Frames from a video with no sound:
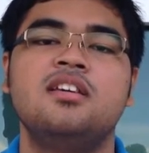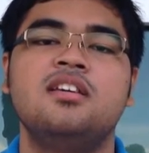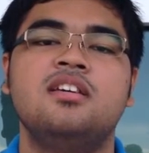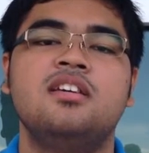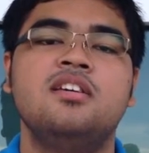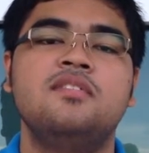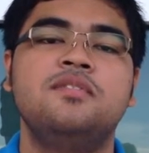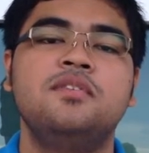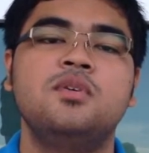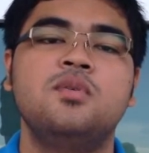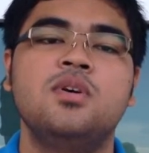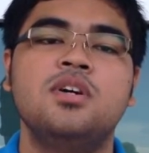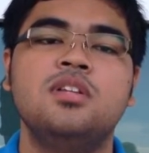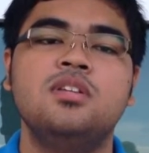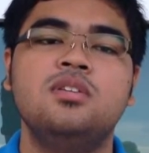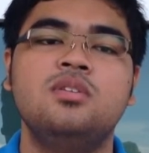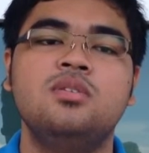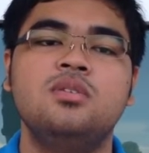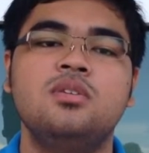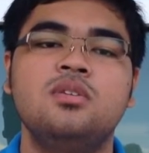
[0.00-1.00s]
If you
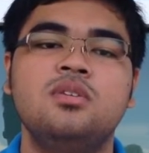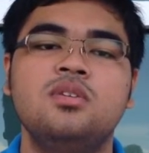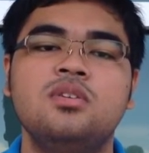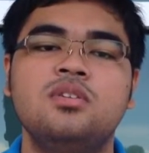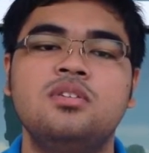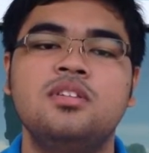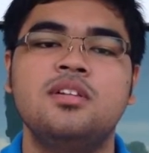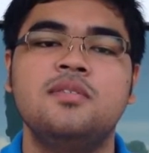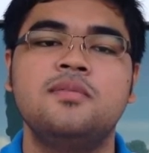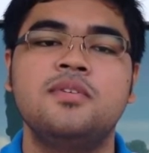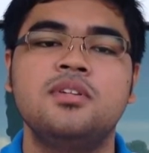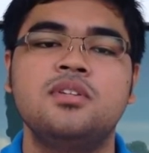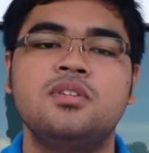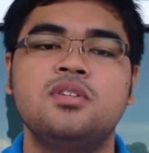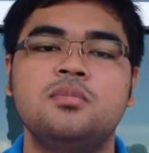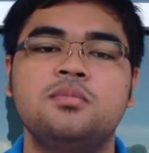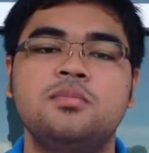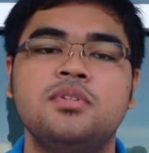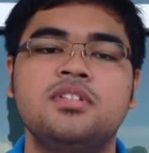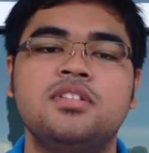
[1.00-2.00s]
want to use silver
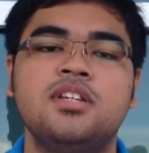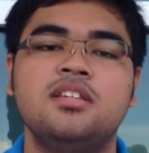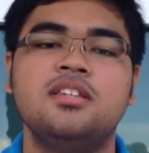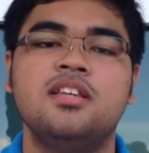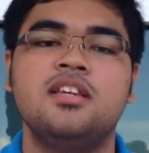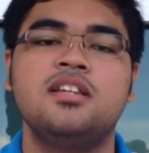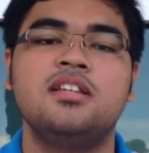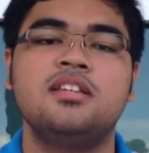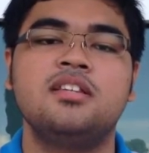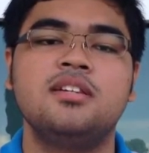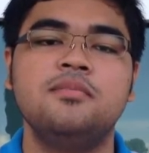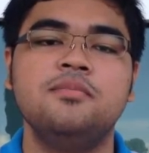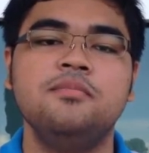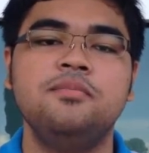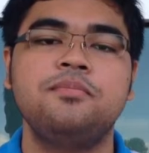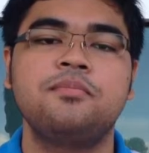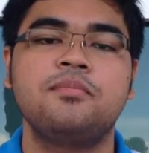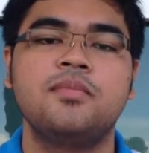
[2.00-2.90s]
to purchase an item,